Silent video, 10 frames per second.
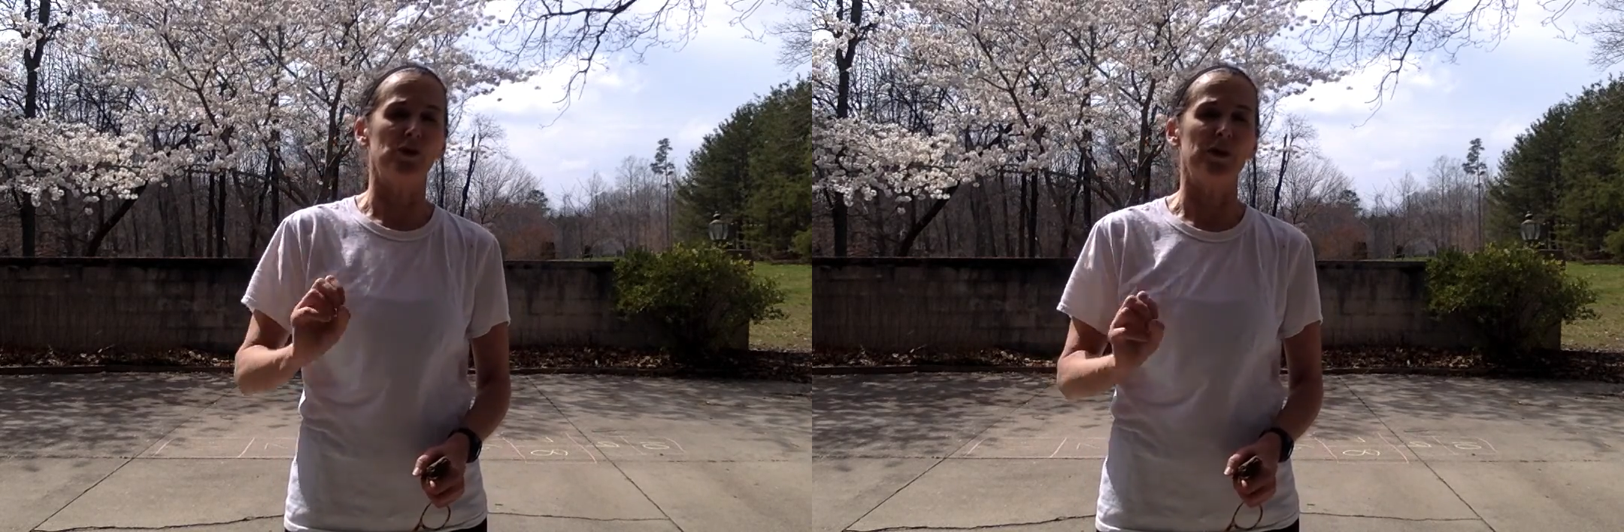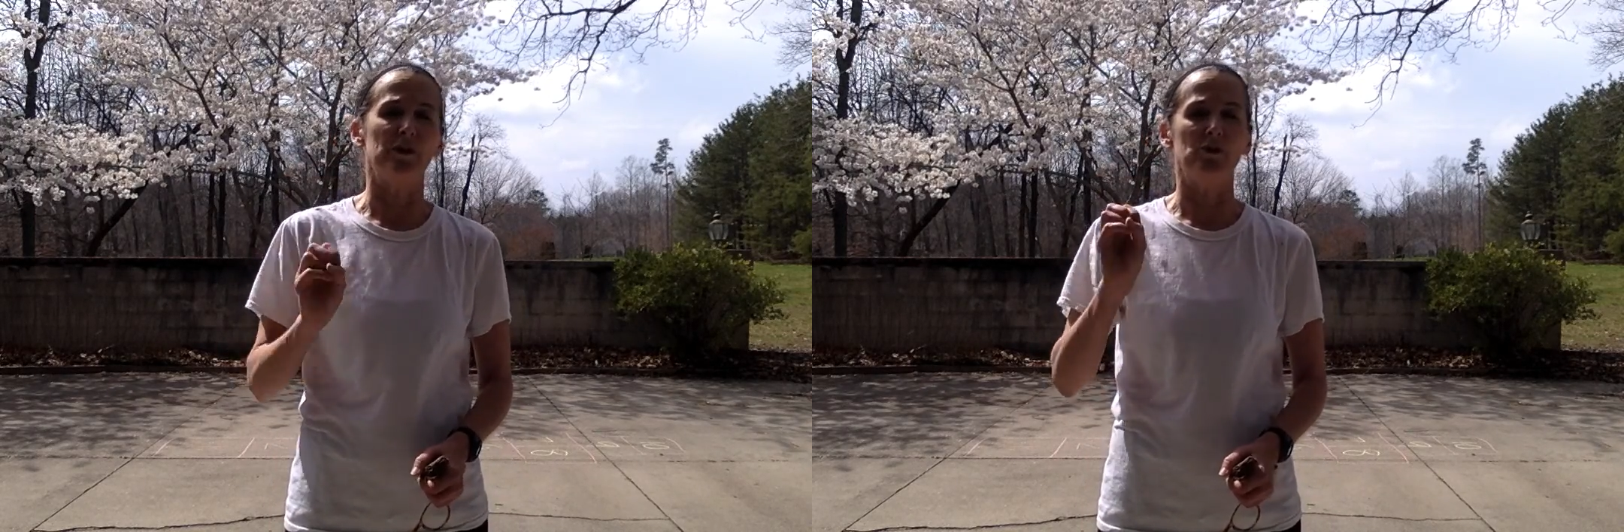
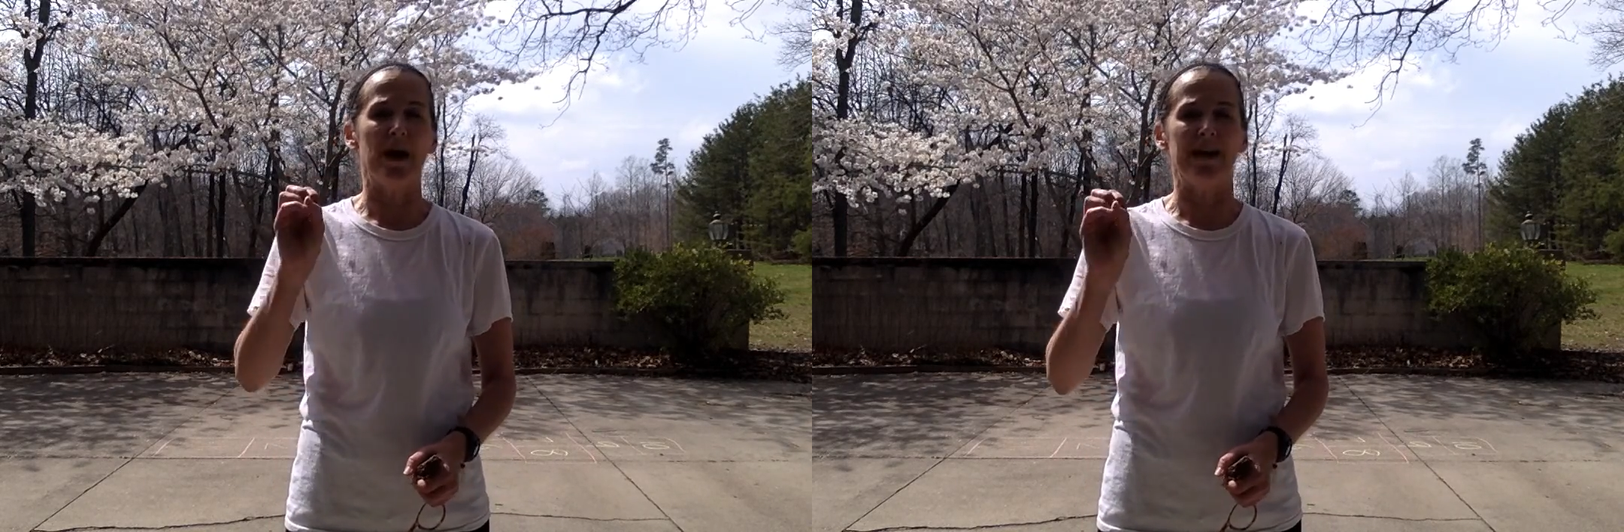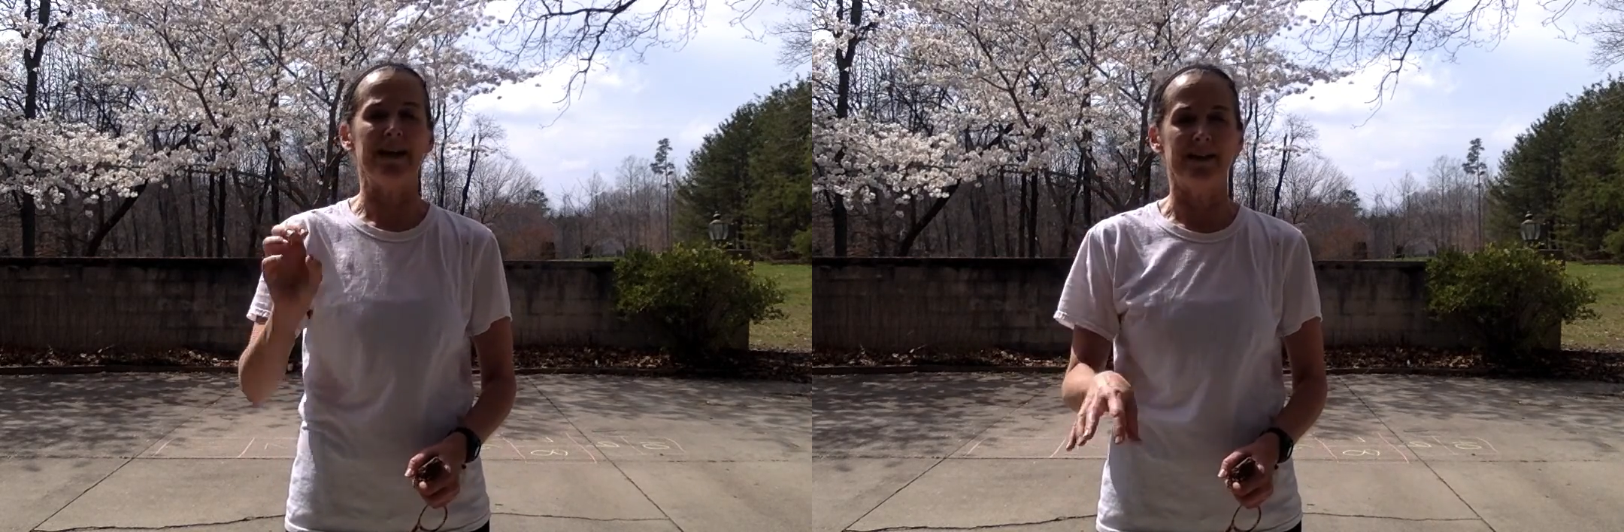you're going to
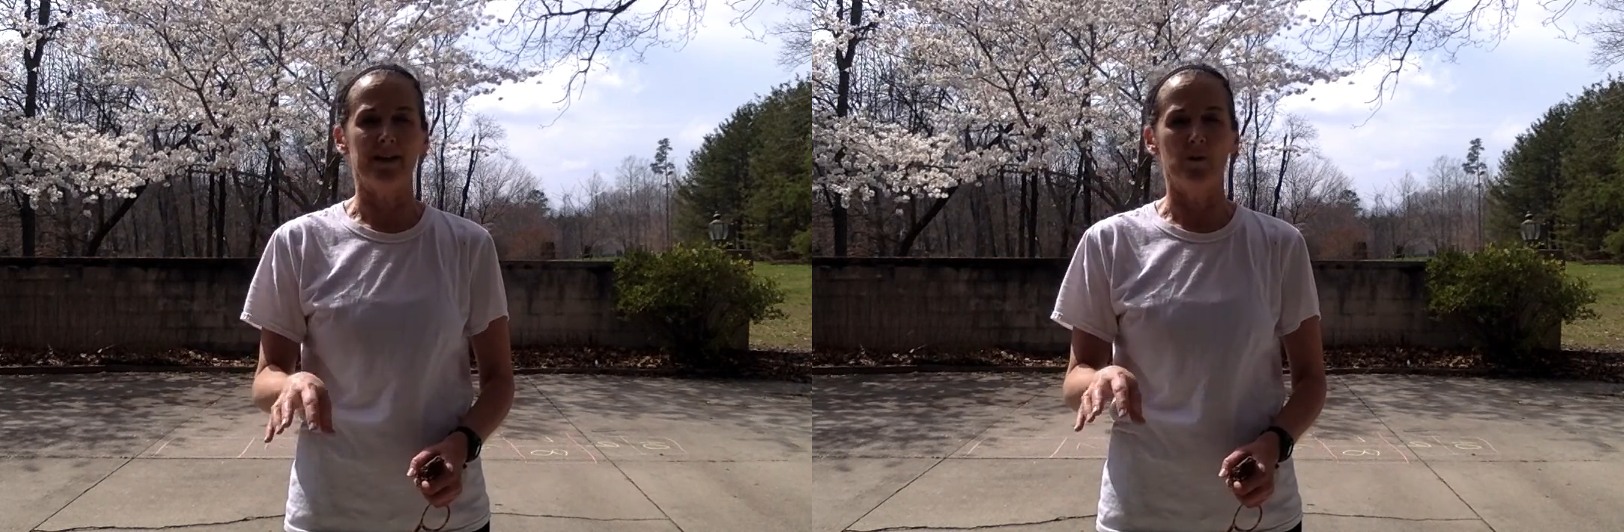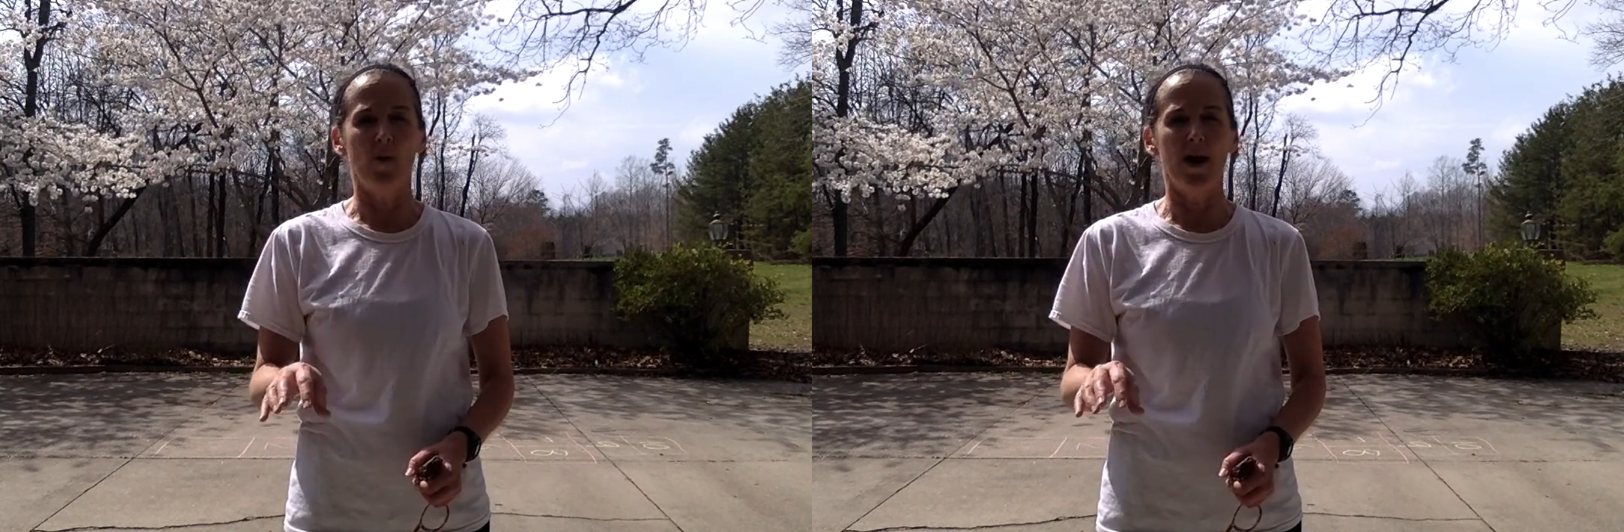try to hit it
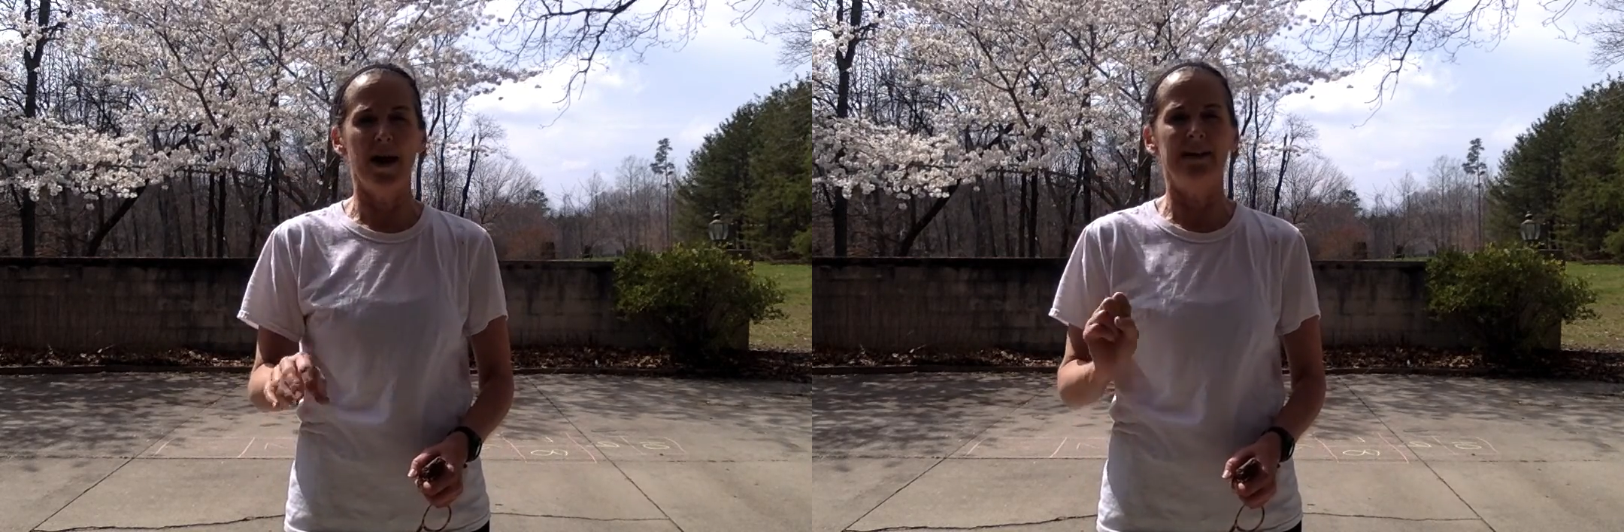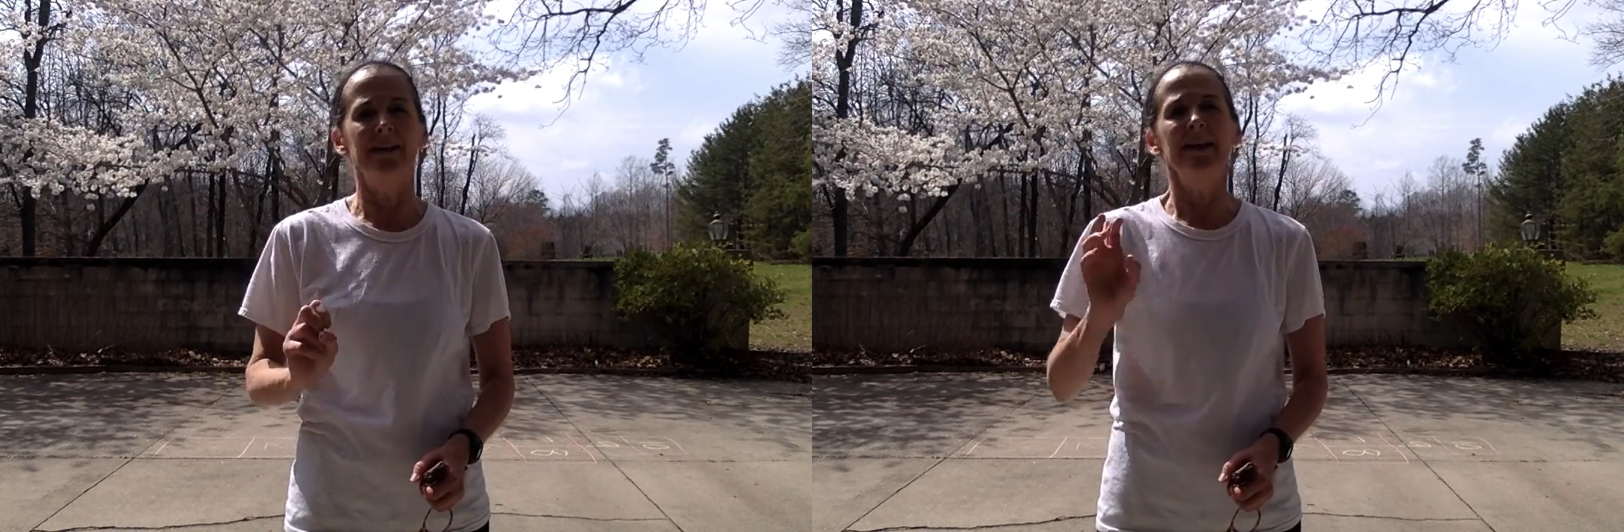in
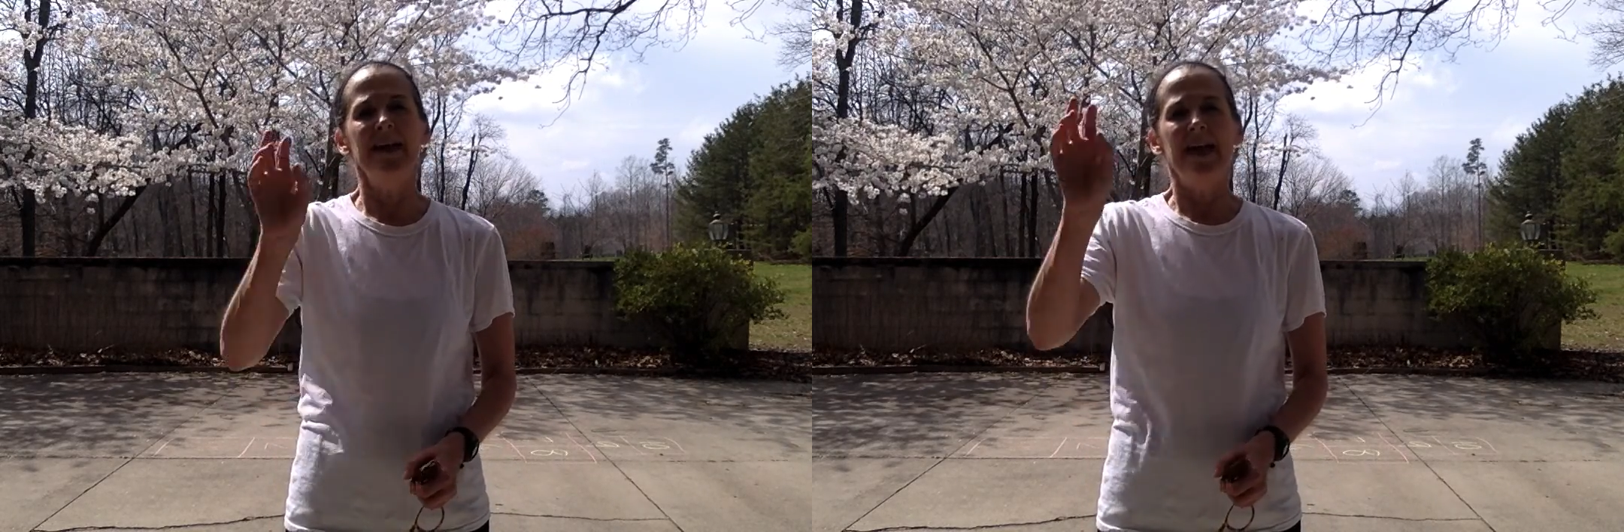1,